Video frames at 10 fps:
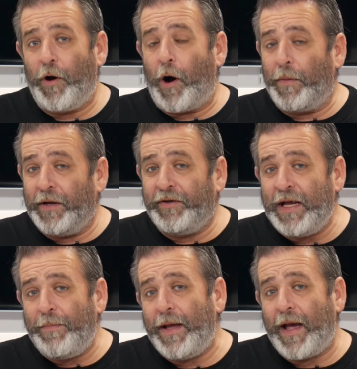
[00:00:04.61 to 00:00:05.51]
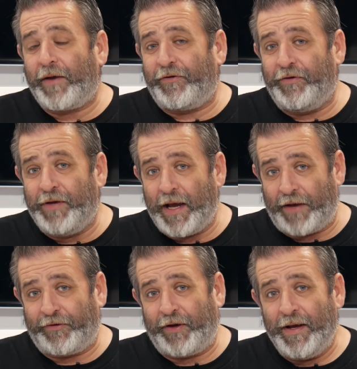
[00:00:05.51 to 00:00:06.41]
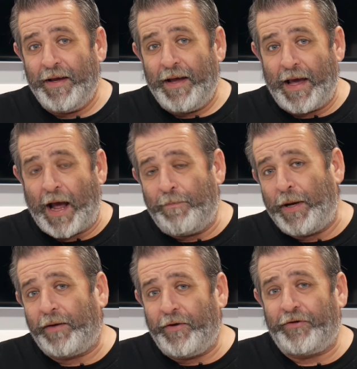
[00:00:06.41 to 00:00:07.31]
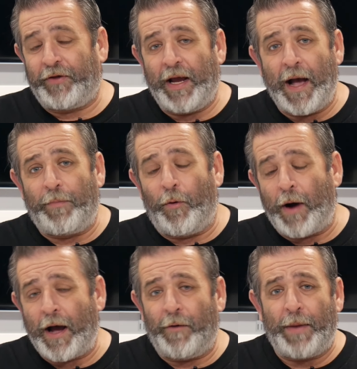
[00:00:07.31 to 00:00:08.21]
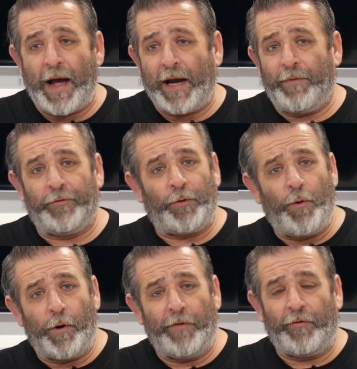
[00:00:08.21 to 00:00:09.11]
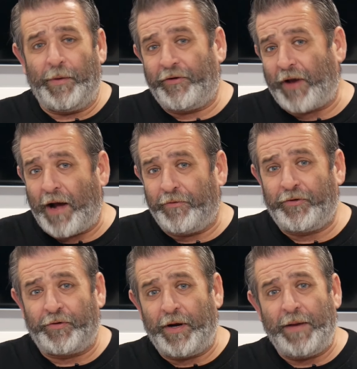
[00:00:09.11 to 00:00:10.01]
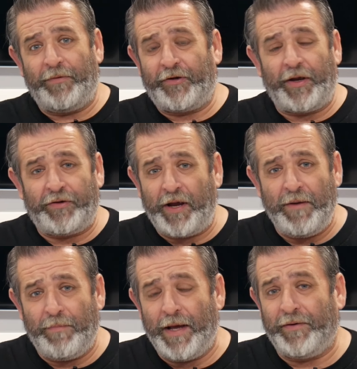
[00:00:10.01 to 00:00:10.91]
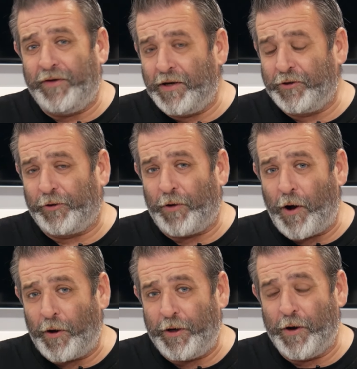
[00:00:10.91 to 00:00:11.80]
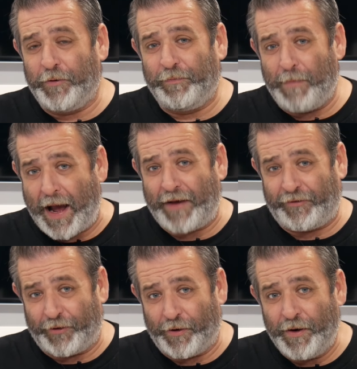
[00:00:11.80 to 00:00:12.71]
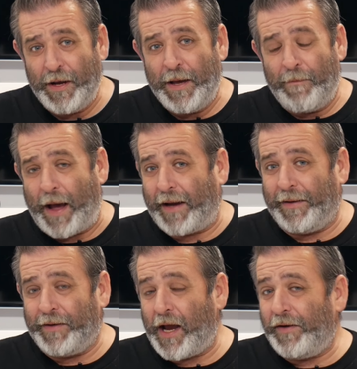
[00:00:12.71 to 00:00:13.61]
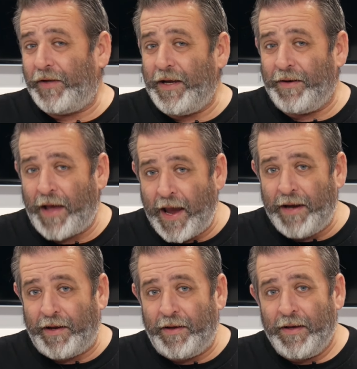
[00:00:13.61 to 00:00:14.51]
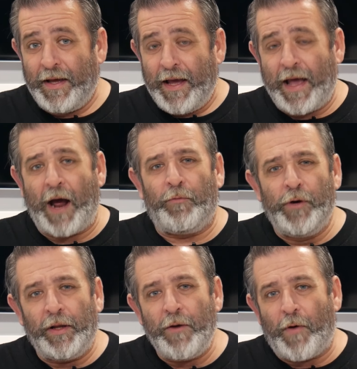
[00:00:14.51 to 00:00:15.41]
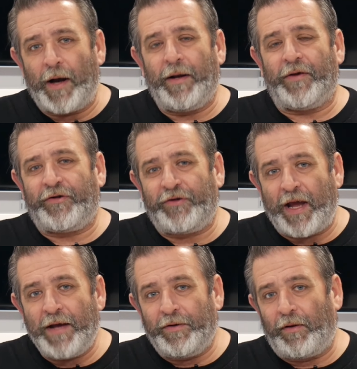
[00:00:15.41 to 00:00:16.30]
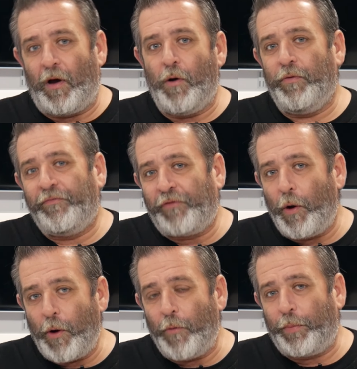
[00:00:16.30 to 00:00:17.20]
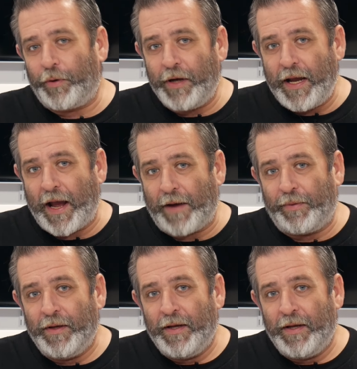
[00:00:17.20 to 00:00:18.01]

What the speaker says: on the DBX disc, and I picked this thing up a while back. It was recorded from a SoundStream 16-bit digital audio master back in 1980, and I really wanted a standalone Phono Preamp